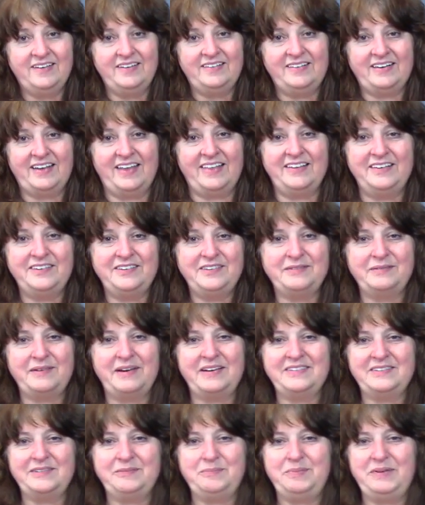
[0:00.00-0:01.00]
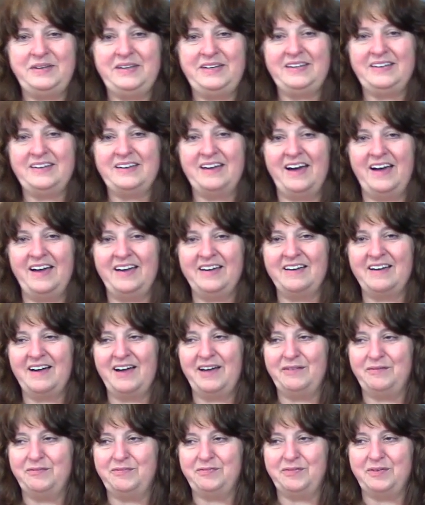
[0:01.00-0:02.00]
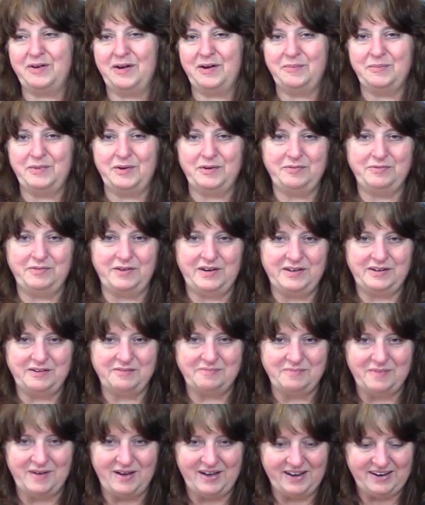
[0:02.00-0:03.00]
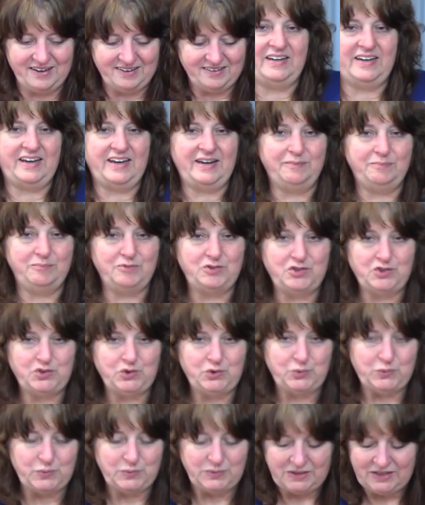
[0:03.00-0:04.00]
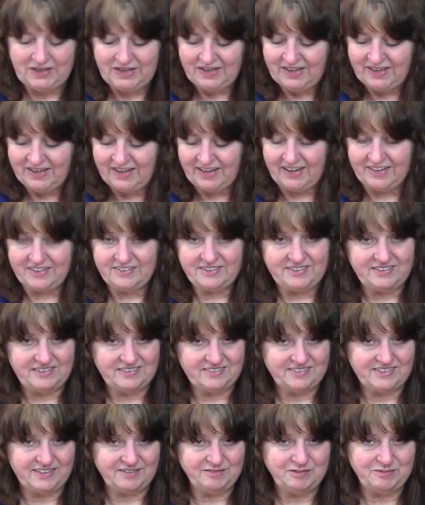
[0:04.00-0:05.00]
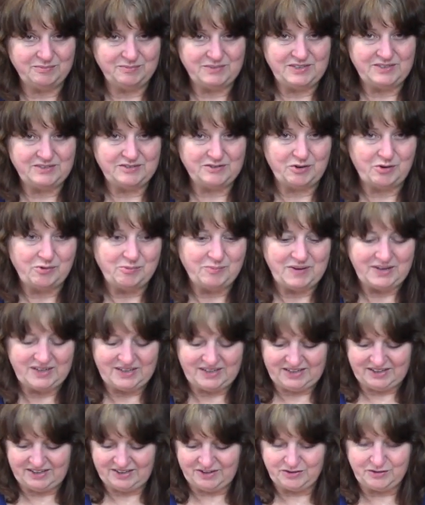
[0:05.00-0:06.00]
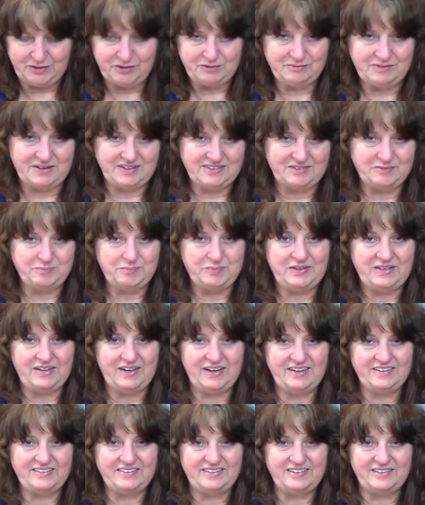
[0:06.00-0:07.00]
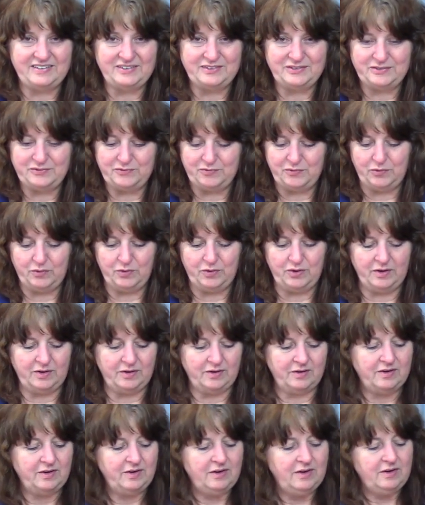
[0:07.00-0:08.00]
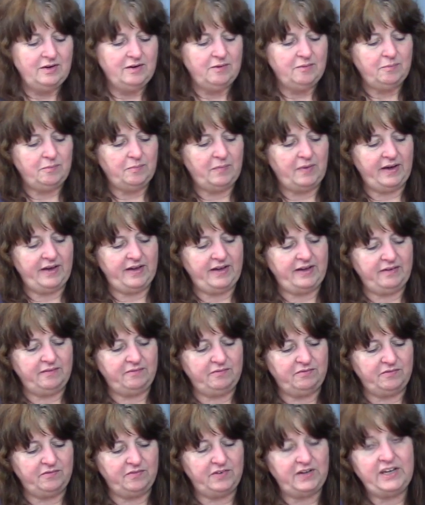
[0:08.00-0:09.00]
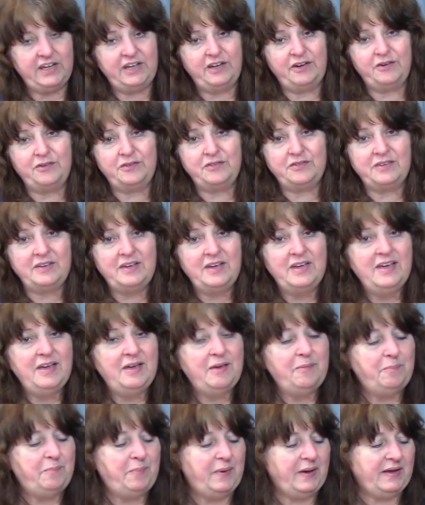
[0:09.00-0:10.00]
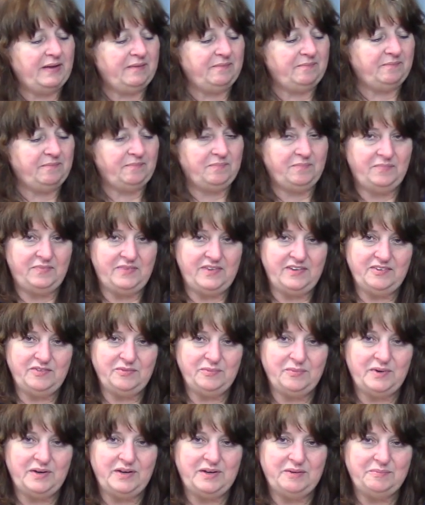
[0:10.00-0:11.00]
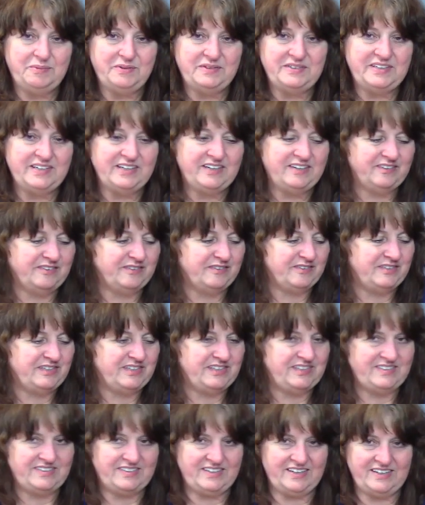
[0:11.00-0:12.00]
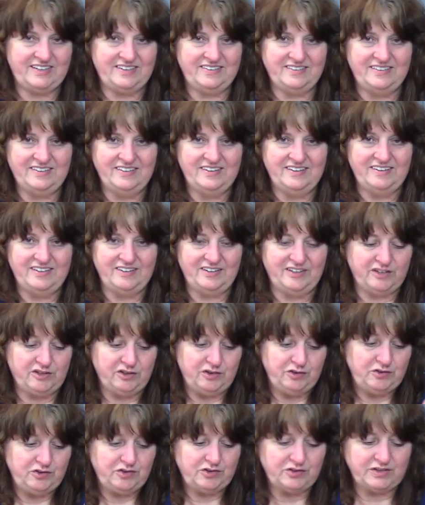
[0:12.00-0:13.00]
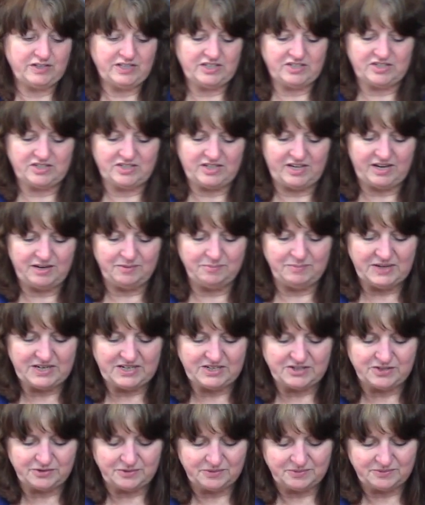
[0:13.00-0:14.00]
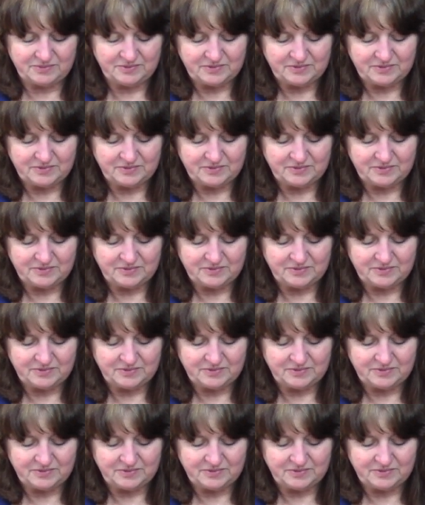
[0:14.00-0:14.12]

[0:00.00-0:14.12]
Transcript: Now this recipe I got from a friend of mine named June, and she has given me so many good recipe ideas for my videos, but this one in particular she said use your KitchenAid mixer,